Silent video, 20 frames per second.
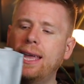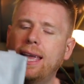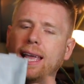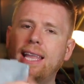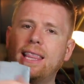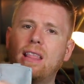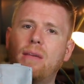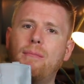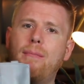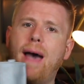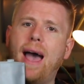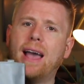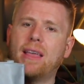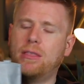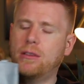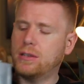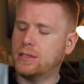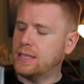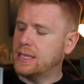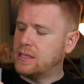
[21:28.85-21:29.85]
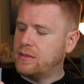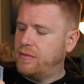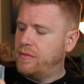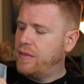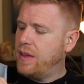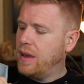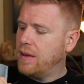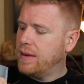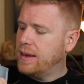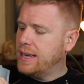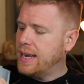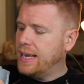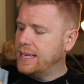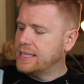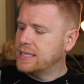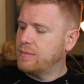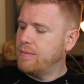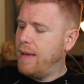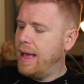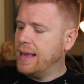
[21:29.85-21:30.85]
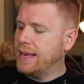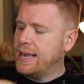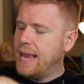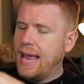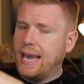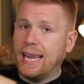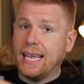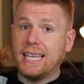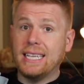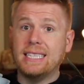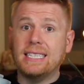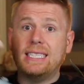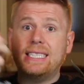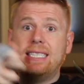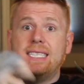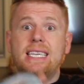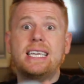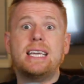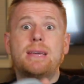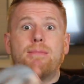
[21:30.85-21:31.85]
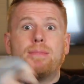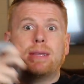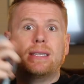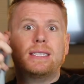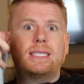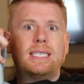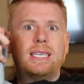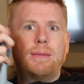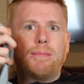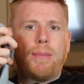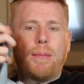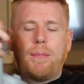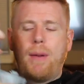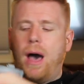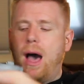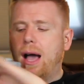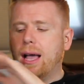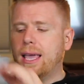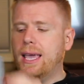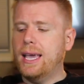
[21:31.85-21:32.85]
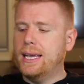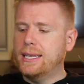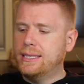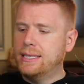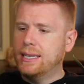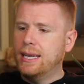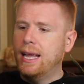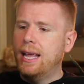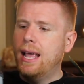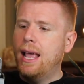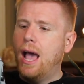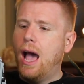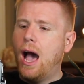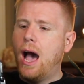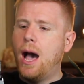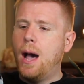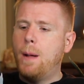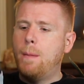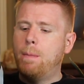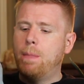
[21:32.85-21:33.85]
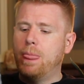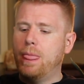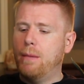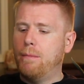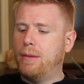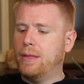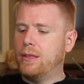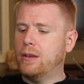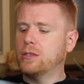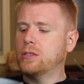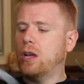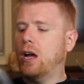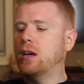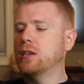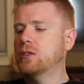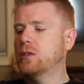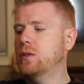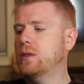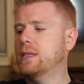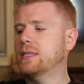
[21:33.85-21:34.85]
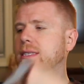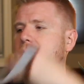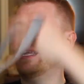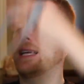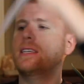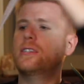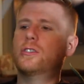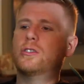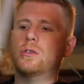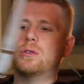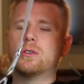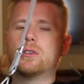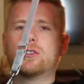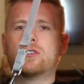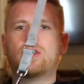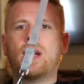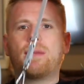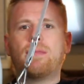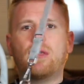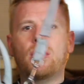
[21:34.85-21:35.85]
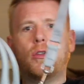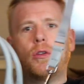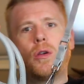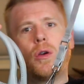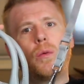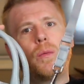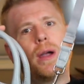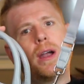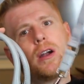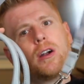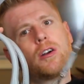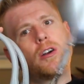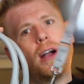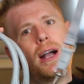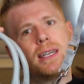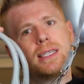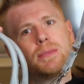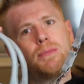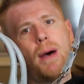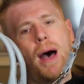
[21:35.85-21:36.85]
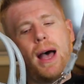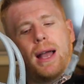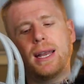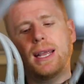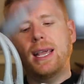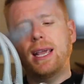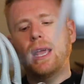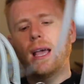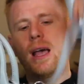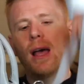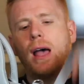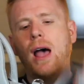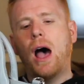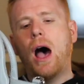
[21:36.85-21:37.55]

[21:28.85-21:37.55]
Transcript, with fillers: In the back, there's this very nice magnetic, deep, deep pocket. But there's also this nice shoulder strap that you can wear at crossbody.